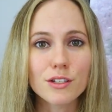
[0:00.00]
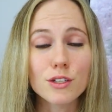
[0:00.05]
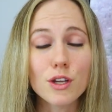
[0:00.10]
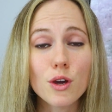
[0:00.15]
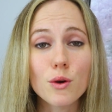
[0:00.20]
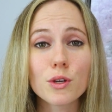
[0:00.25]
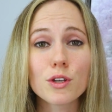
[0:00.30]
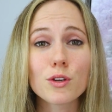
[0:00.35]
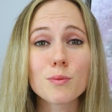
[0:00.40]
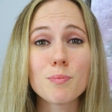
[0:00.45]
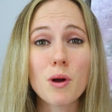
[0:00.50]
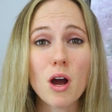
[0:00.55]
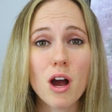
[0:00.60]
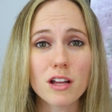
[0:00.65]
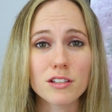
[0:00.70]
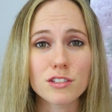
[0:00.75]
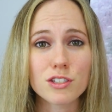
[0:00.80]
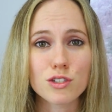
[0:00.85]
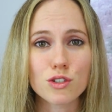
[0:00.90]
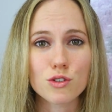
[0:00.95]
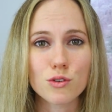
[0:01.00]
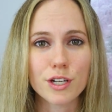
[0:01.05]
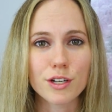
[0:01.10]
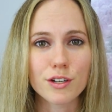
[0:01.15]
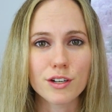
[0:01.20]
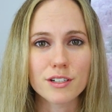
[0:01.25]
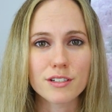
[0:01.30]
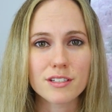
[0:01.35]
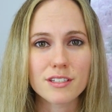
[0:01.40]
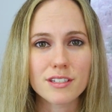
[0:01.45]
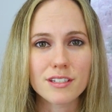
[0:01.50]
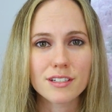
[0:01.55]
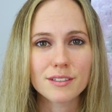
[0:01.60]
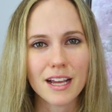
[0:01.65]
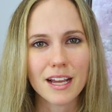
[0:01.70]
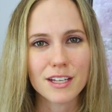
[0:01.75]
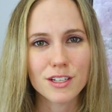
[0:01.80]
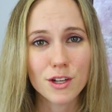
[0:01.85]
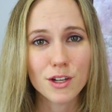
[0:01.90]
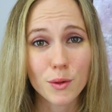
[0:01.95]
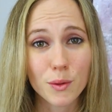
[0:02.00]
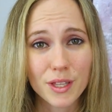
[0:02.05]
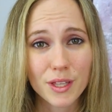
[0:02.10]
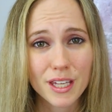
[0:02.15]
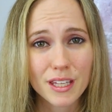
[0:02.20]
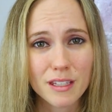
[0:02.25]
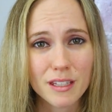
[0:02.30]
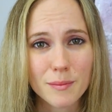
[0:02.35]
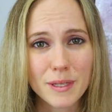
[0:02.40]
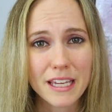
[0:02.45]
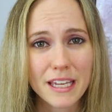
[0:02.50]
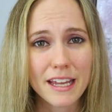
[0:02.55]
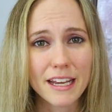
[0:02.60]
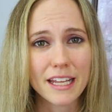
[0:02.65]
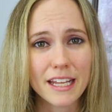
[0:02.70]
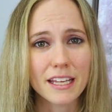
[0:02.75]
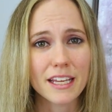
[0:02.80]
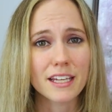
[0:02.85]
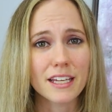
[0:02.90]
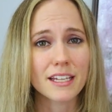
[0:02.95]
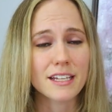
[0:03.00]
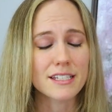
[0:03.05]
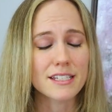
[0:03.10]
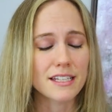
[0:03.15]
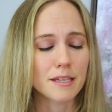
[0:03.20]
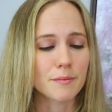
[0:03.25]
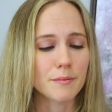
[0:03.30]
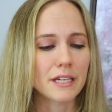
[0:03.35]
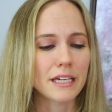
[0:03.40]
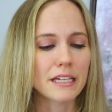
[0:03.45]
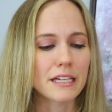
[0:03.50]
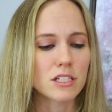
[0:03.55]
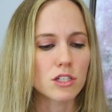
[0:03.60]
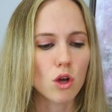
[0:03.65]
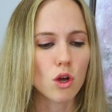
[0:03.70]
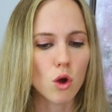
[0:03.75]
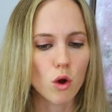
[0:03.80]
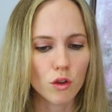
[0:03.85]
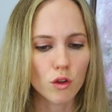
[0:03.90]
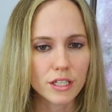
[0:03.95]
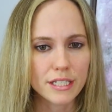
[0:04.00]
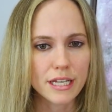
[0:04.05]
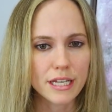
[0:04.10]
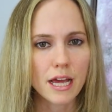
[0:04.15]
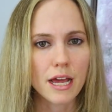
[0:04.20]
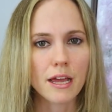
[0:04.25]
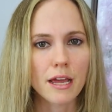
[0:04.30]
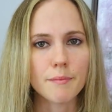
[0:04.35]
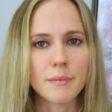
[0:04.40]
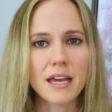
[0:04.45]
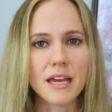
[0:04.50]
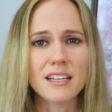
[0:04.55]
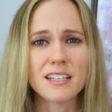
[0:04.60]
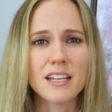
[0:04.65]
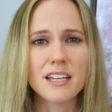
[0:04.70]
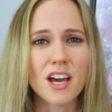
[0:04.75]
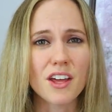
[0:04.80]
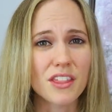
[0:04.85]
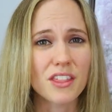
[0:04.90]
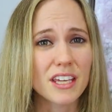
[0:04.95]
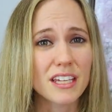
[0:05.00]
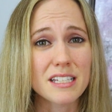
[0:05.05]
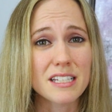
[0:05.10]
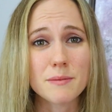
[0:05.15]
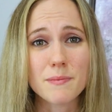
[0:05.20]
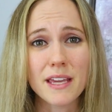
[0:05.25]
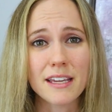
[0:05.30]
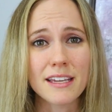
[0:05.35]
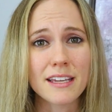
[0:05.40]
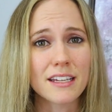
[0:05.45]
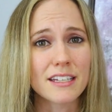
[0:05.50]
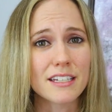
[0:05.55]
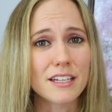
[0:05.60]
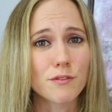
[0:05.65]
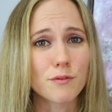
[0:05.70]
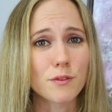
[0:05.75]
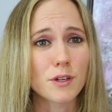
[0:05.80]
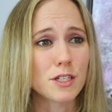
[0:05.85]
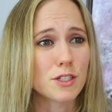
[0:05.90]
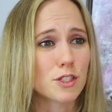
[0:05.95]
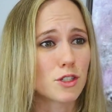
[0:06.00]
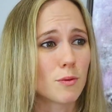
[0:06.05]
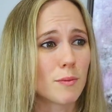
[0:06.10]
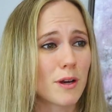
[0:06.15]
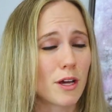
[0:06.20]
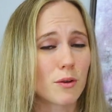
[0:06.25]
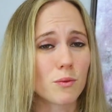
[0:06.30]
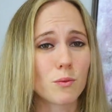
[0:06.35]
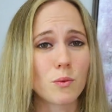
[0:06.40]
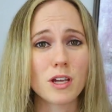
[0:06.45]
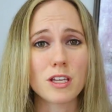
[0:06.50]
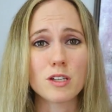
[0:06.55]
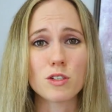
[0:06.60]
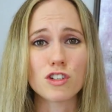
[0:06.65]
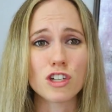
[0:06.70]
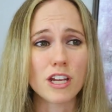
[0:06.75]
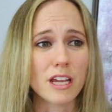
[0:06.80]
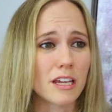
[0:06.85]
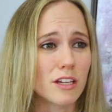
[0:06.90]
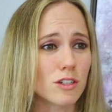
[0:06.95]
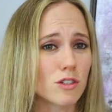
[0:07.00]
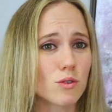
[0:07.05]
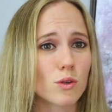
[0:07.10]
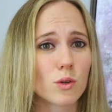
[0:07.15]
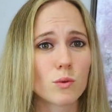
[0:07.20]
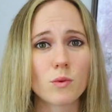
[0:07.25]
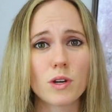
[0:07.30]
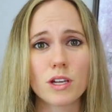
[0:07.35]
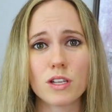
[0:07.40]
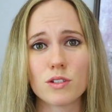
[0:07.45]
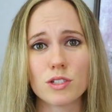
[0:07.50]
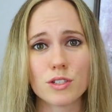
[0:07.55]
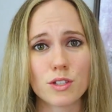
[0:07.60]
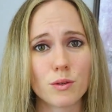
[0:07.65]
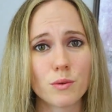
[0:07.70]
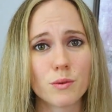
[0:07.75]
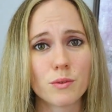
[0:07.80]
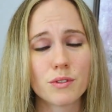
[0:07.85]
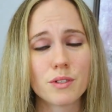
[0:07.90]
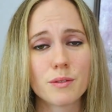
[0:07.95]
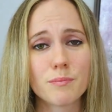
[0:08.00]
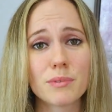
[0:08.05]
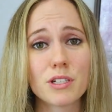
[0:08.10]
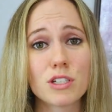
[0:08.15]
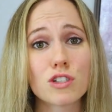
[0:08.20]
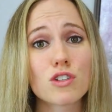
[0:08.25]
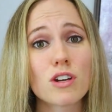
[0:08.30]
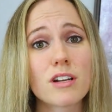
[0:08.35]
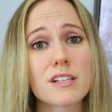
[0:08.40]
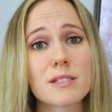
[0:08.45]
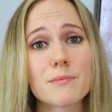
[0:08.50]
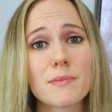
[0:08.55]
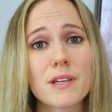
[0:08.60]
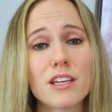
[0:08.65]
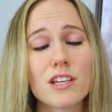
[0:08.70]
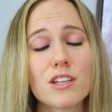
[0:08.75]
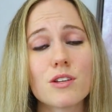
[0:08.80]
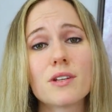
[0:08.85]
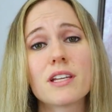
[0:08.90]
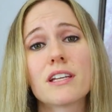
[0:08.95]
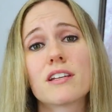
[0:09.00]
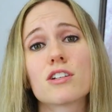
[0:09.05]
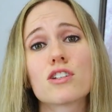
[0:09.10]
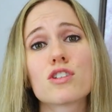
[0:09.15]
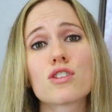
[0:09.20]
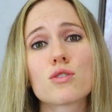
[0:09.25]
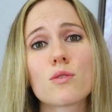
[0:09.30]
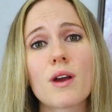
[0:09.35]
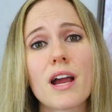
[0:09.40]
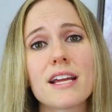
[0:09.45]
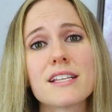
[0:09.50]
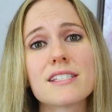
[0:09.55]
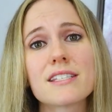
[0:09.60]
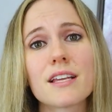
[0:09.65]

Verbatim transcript: Know your POTS triggers. I know that in the beginning it can seem like it's all the time and nothing is making a difference no matter what you change or what you do. But trust me, you need to try